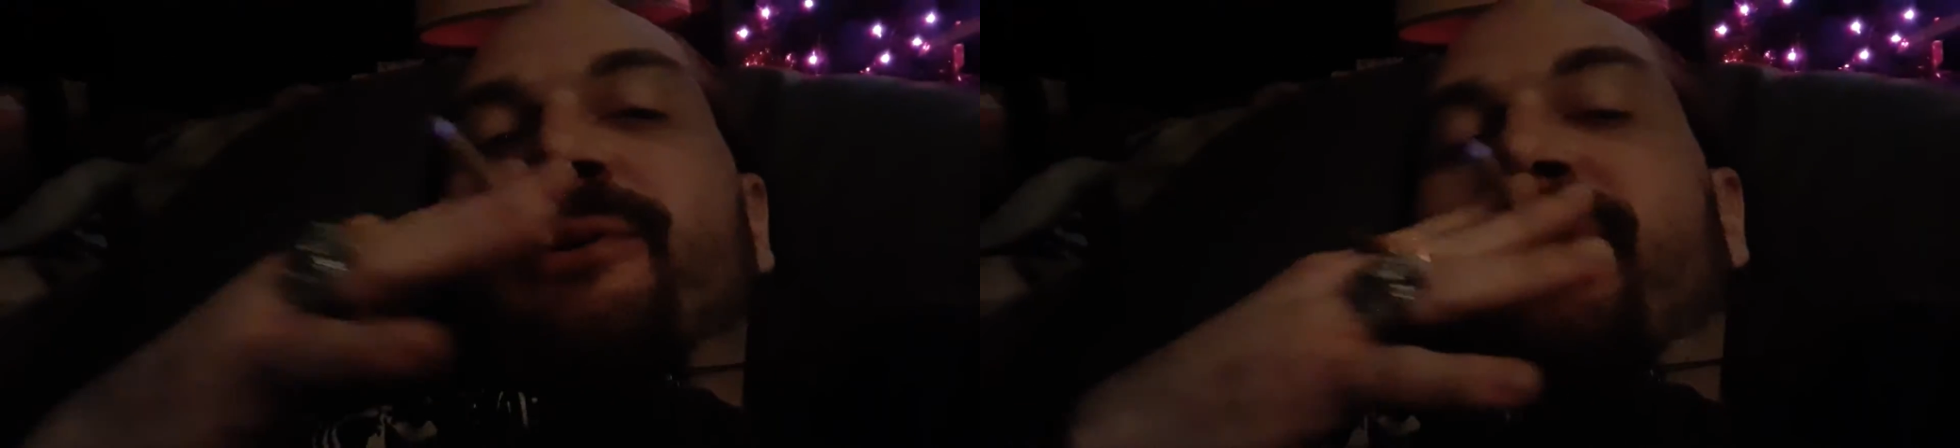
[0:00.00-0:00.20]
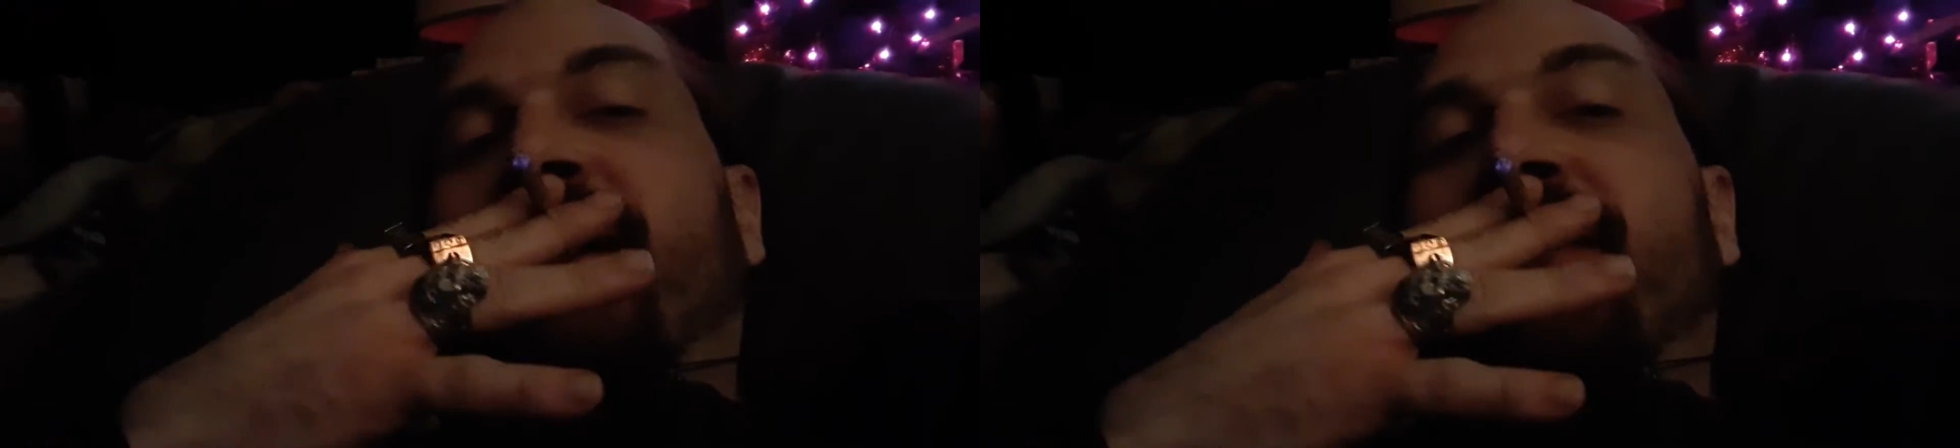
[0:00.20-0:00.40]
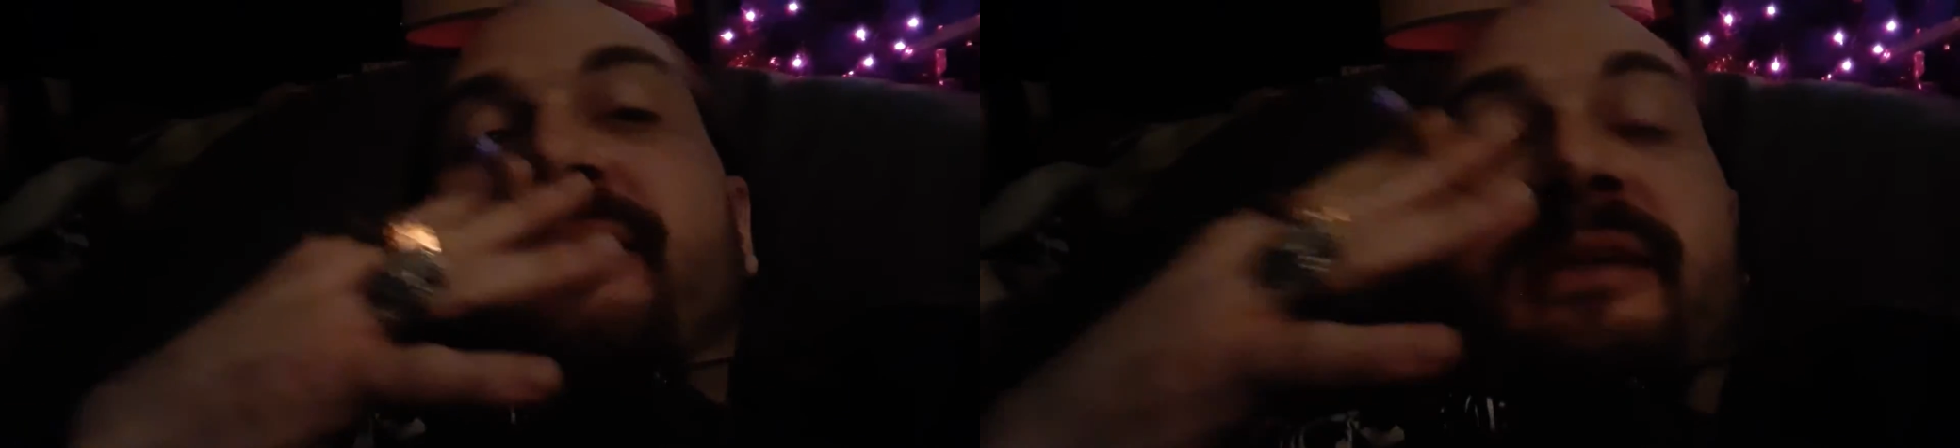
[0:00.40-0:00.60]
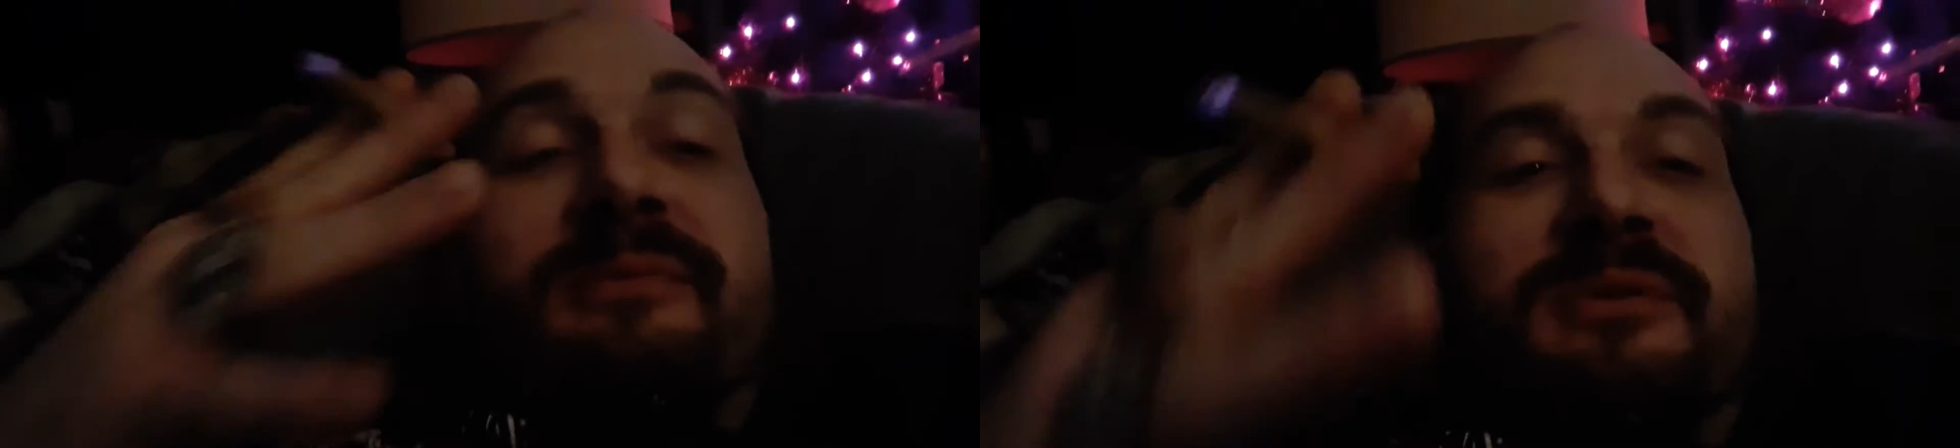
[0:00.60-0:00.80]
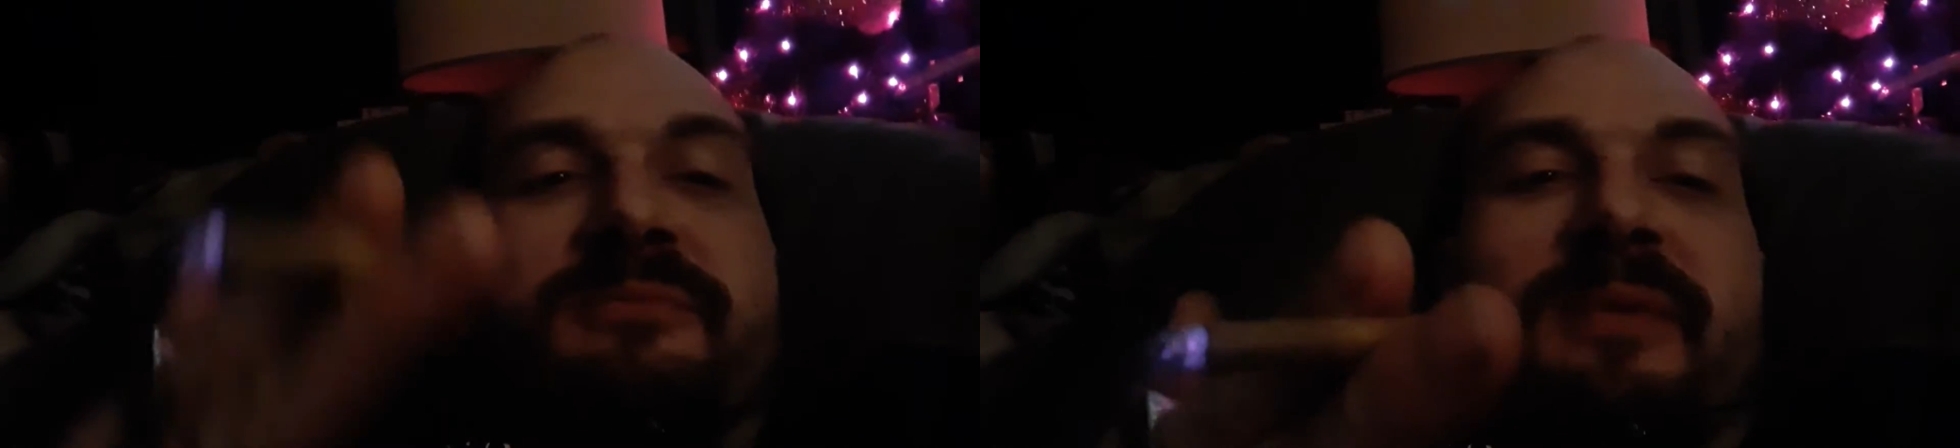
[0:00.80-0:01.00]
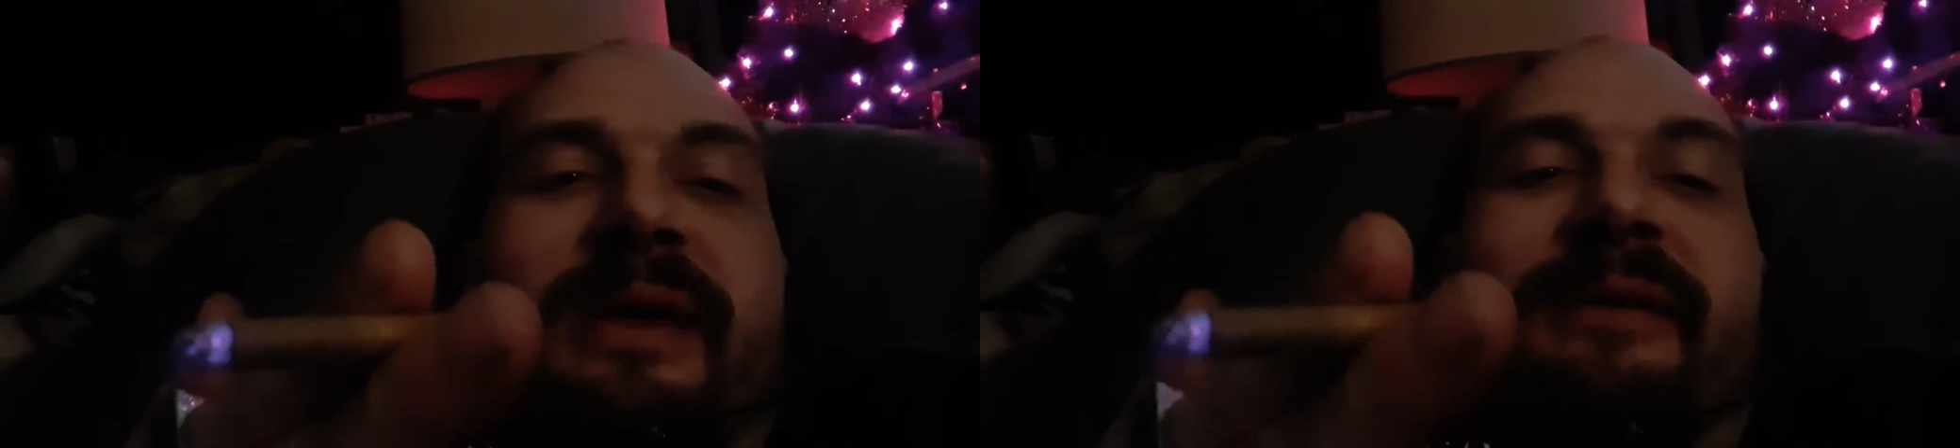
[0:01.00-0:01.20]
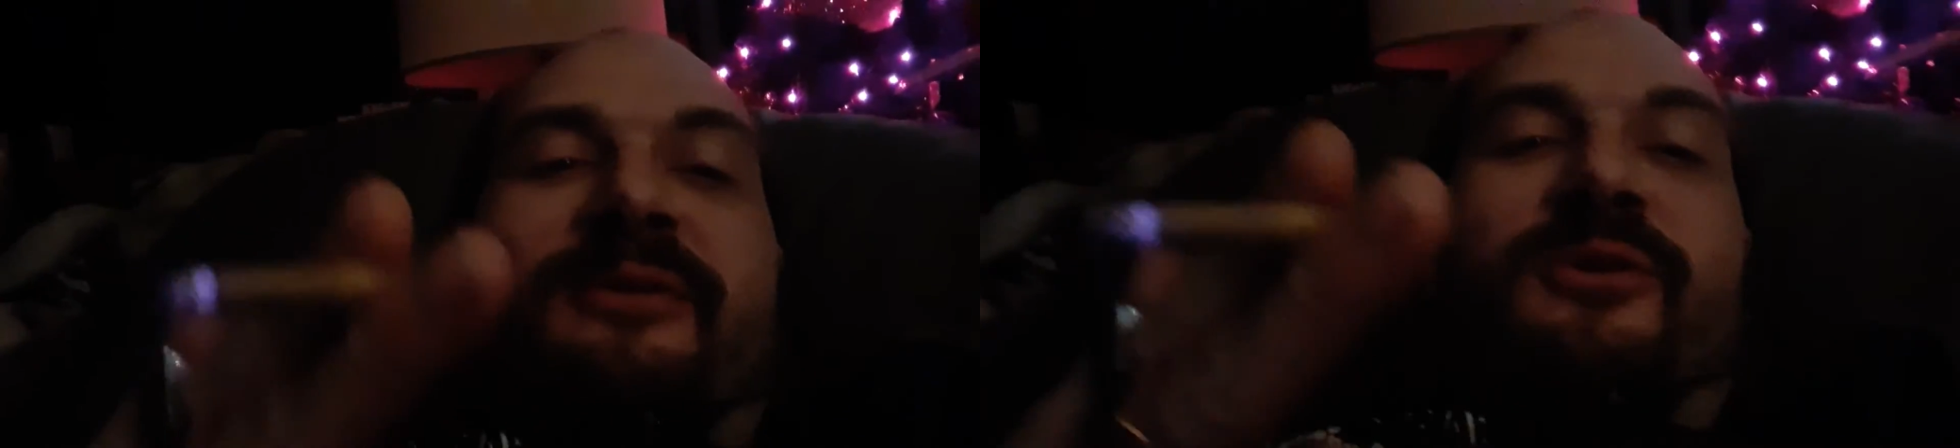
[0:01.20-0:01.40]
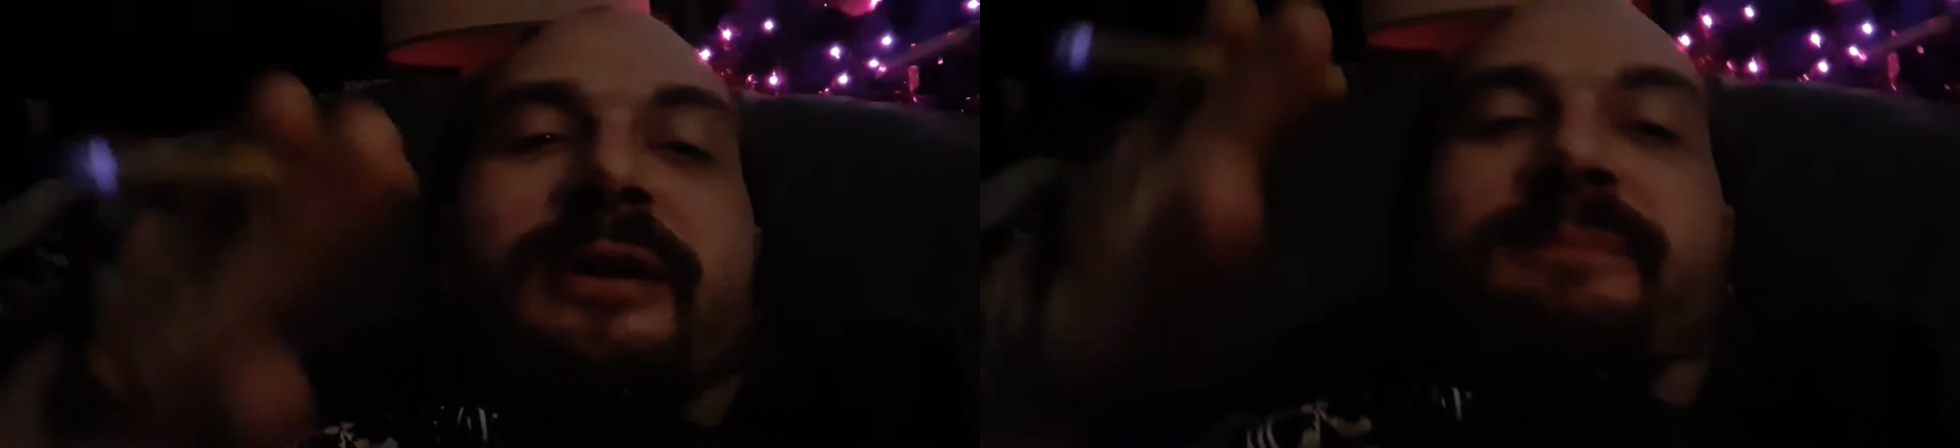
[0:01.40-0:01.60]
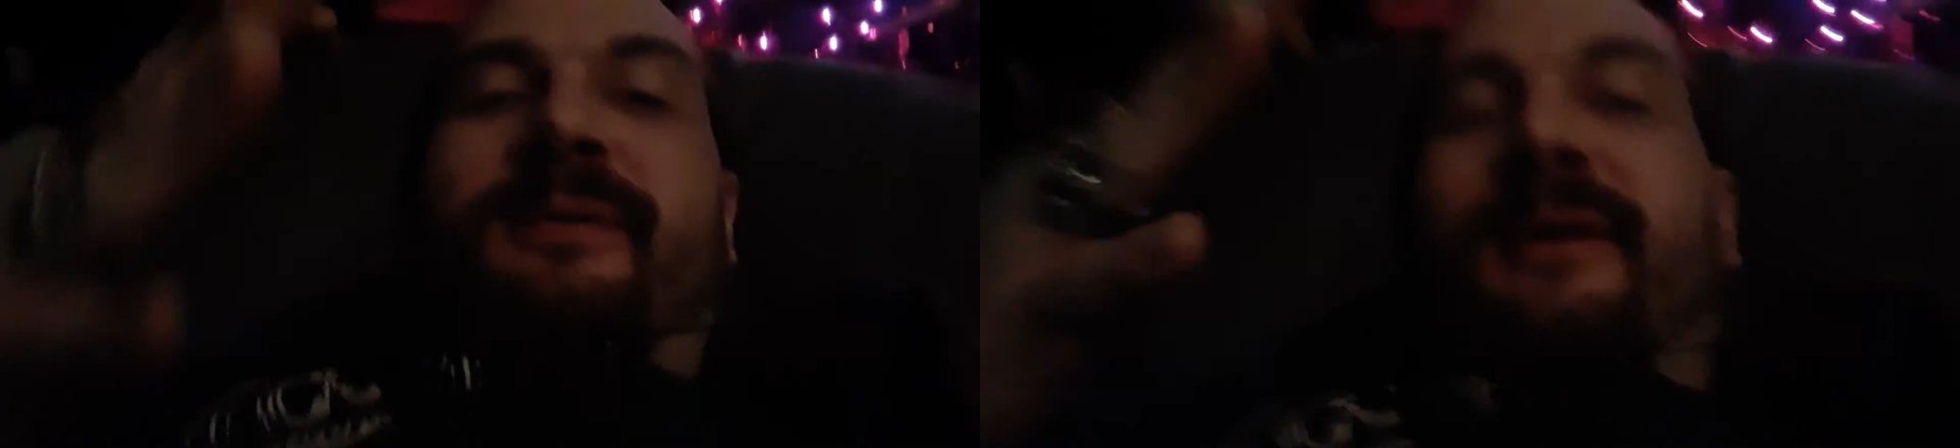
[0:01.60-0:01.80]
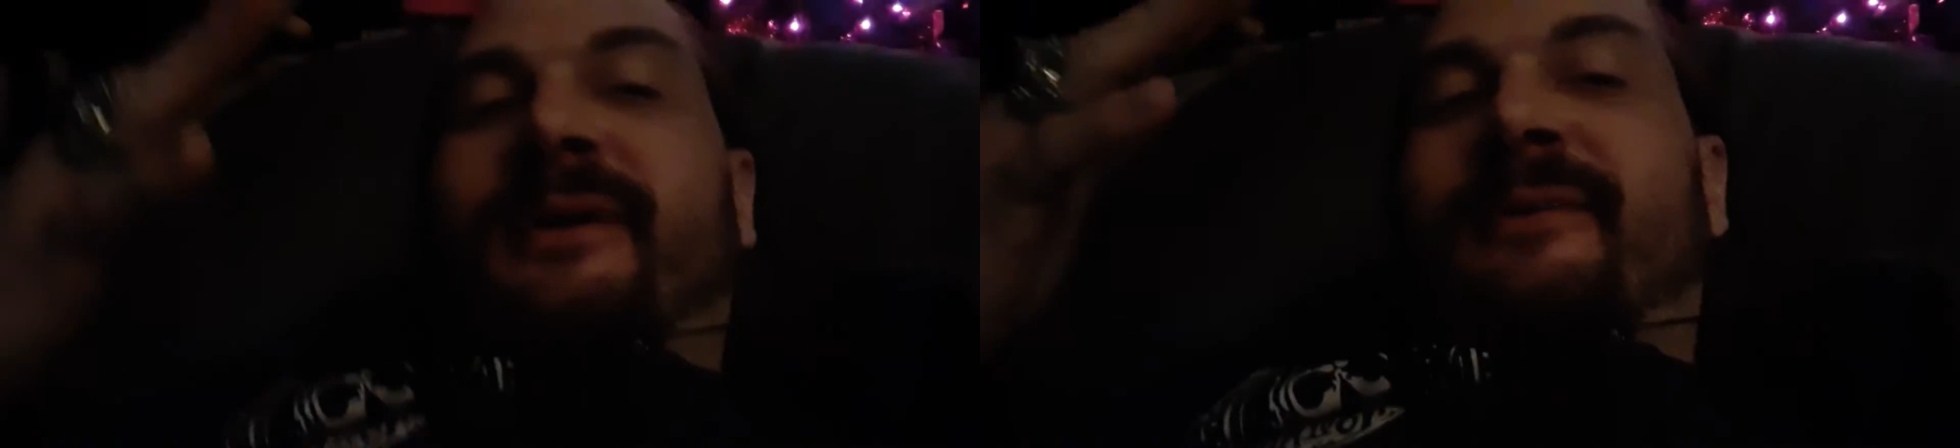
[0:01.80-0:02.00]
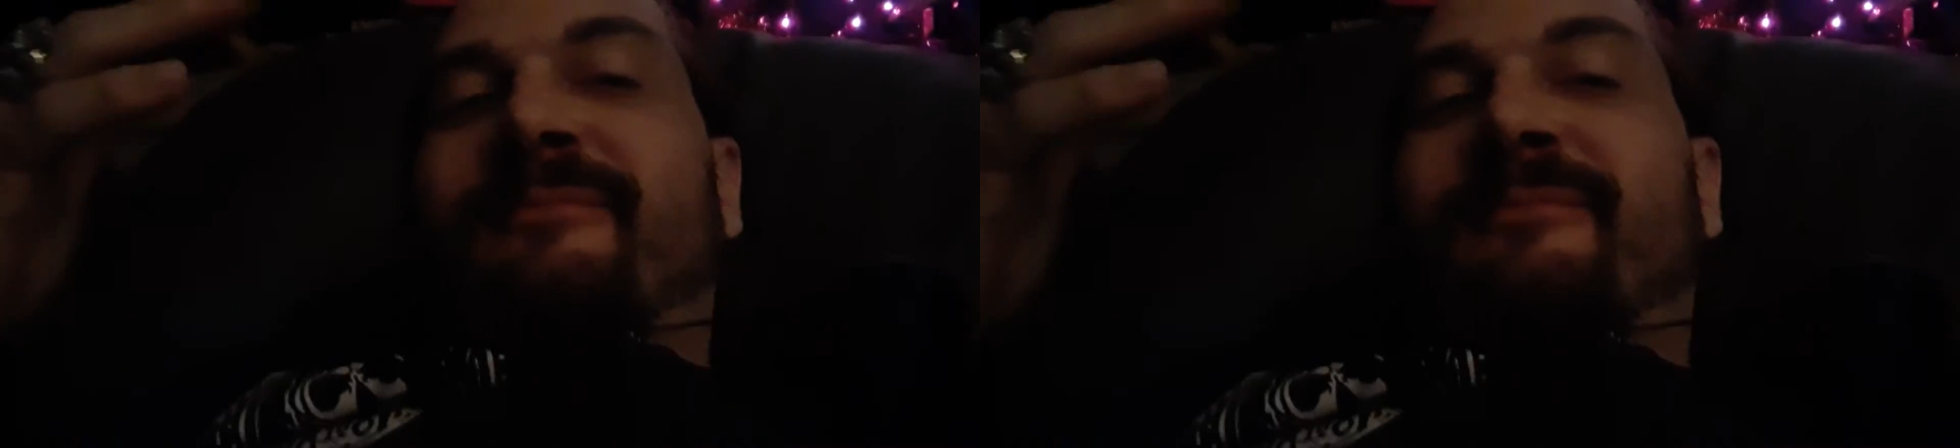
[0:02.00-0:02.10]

tonight. Man, Creeper.